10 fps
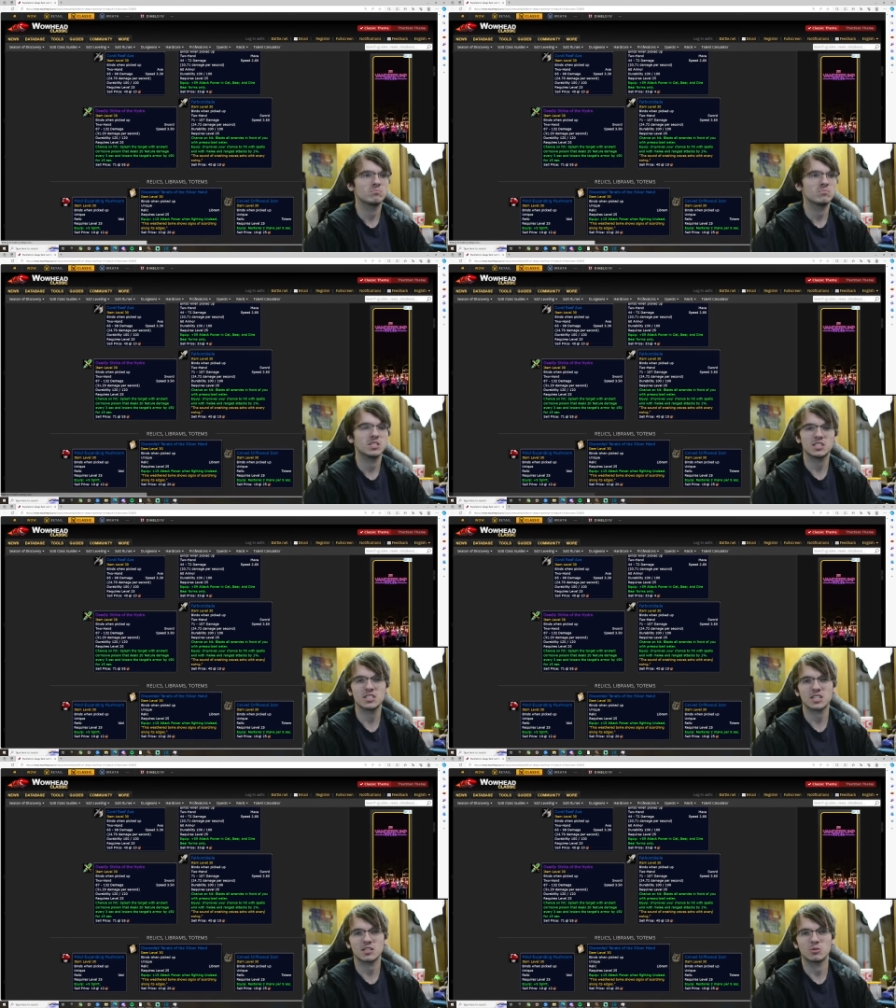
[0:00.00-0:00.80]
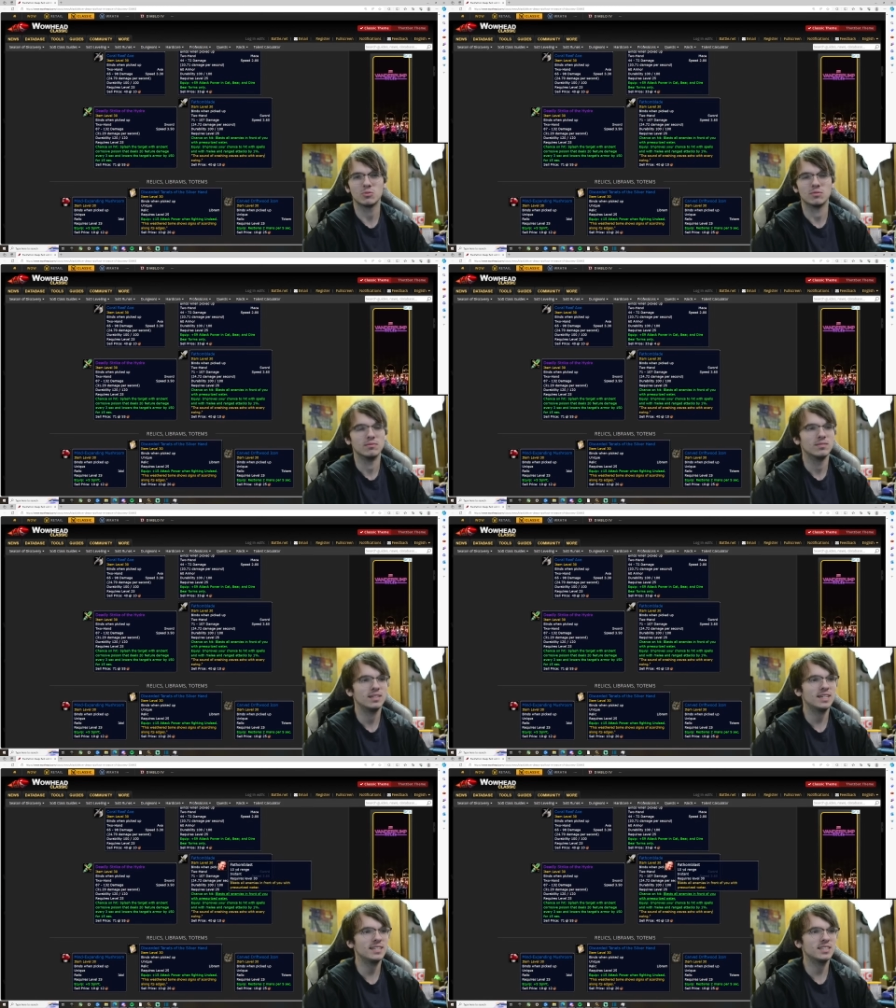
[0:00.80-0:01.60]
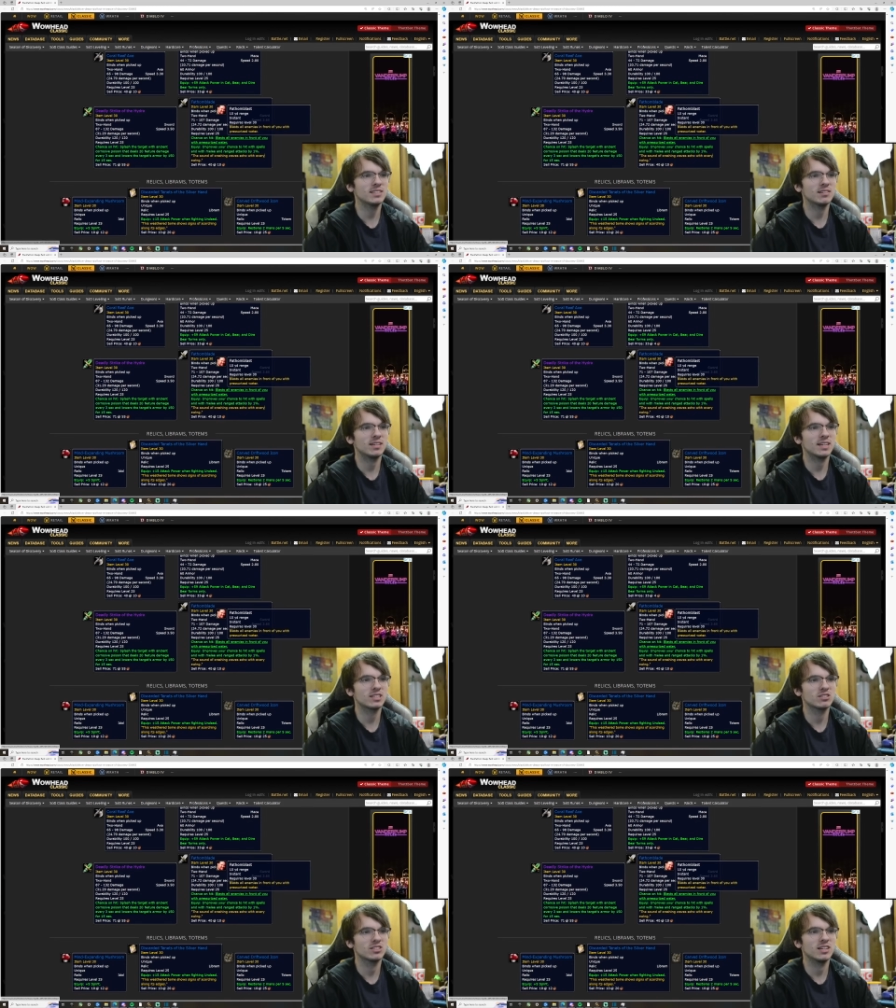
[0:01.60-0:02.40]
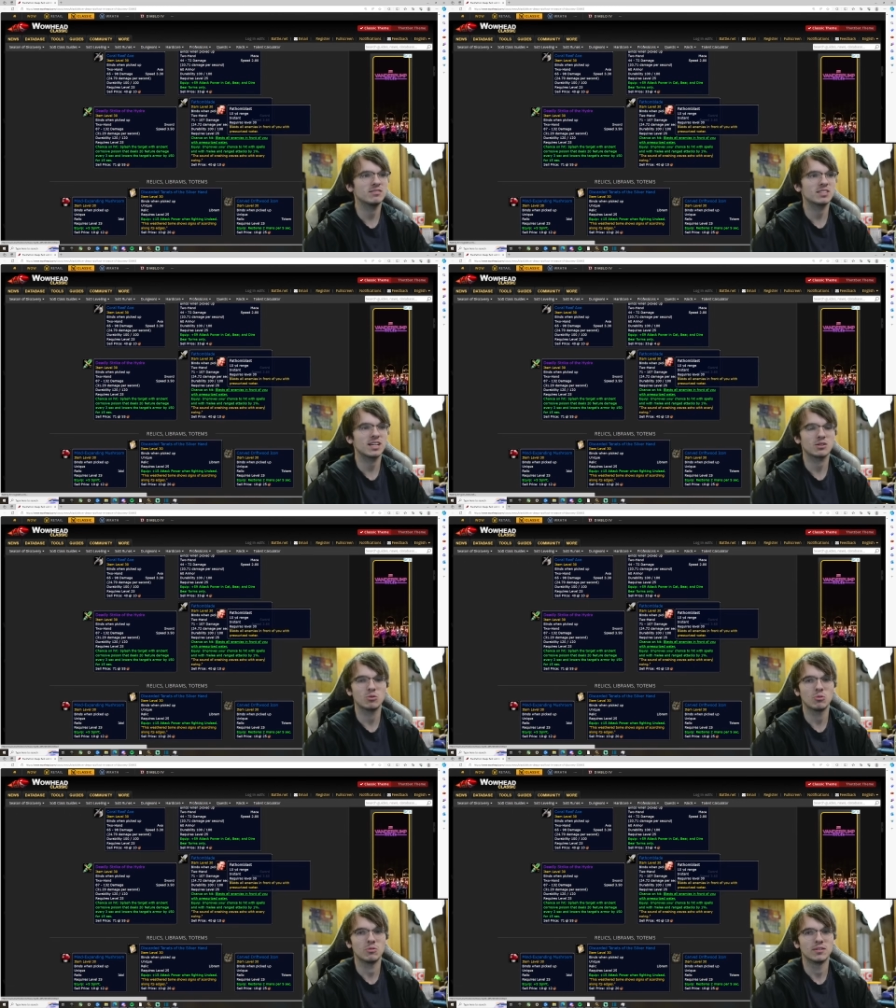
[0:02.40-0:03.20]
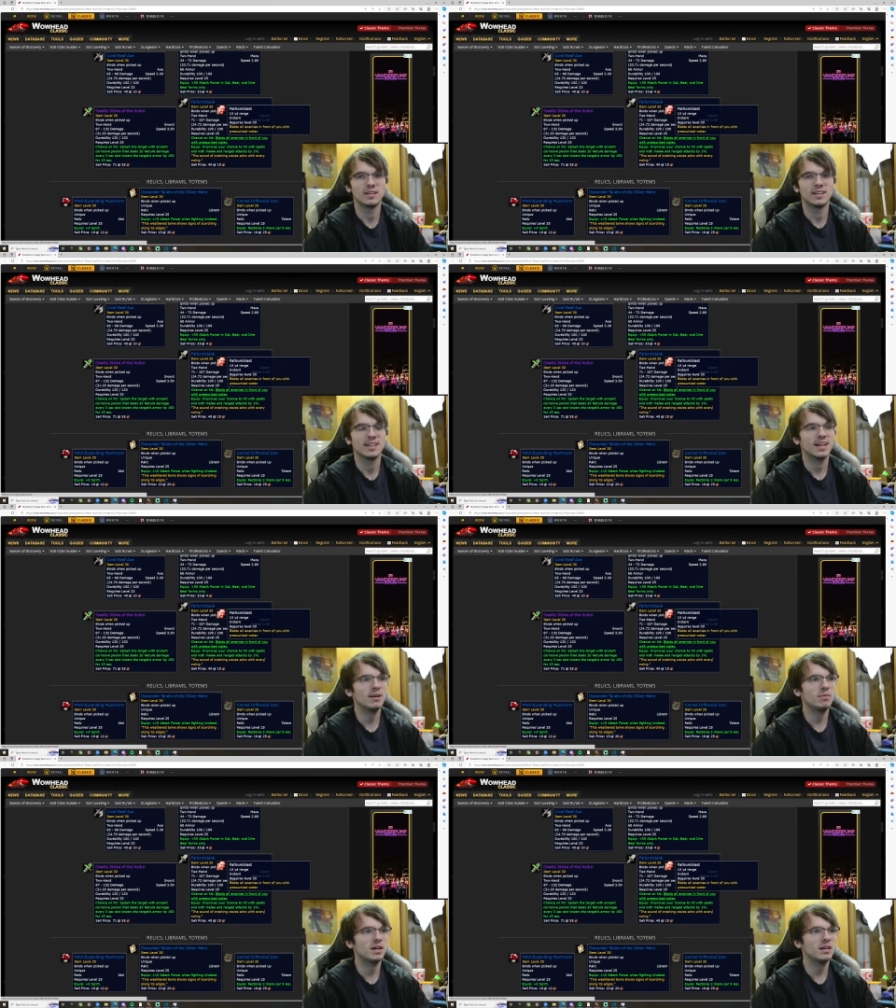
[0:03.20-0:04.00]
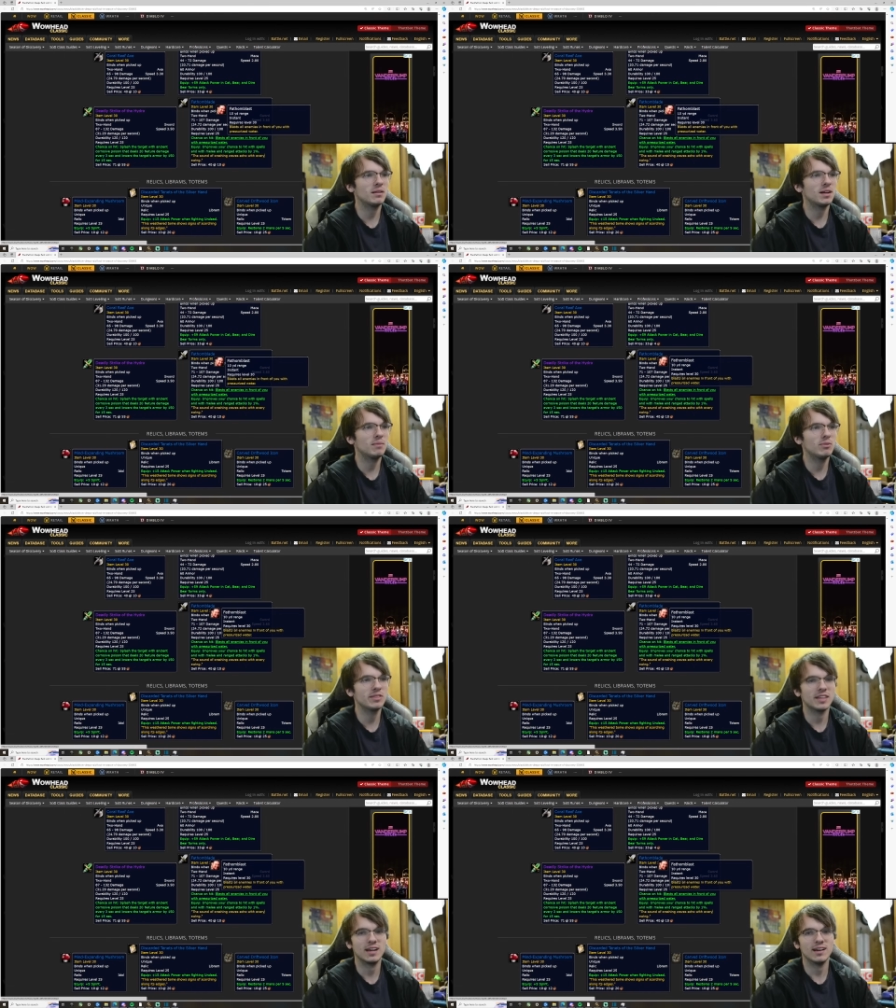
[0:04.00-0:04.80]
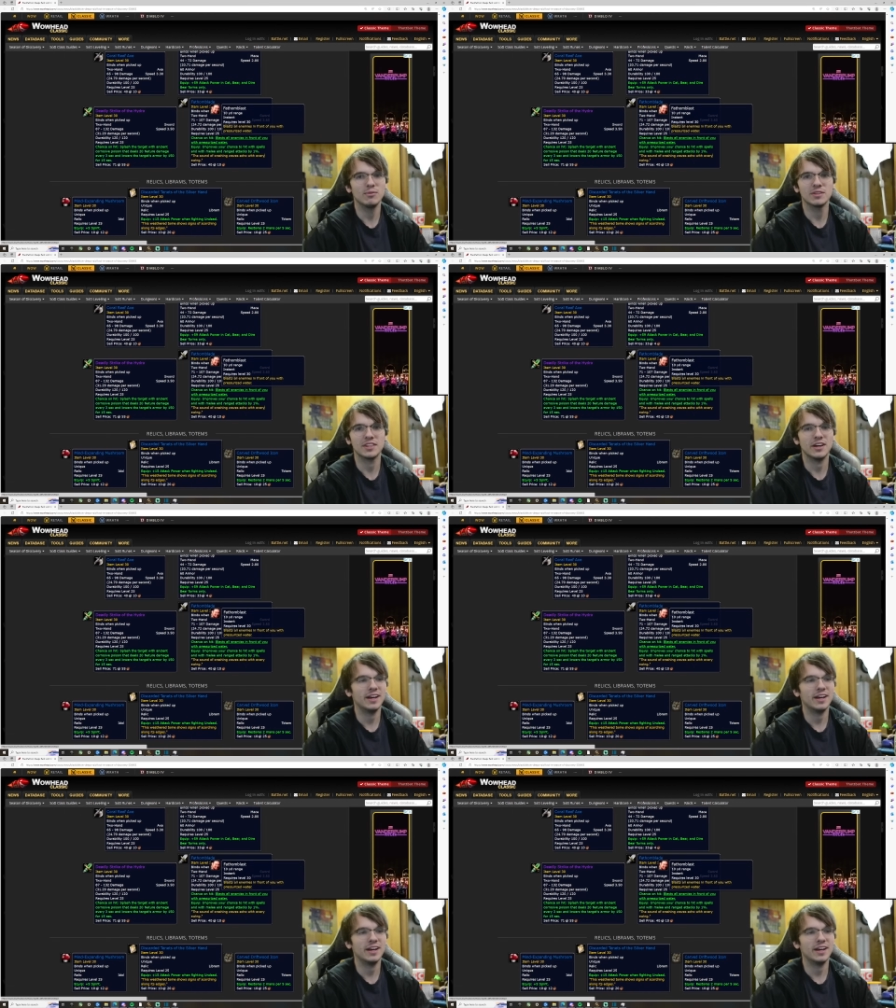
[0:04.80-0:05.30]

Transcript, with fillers: That sounds kind of cool. That does sound, that actually sounds kind of cool. I'm, I, I'm with that. I'm with that.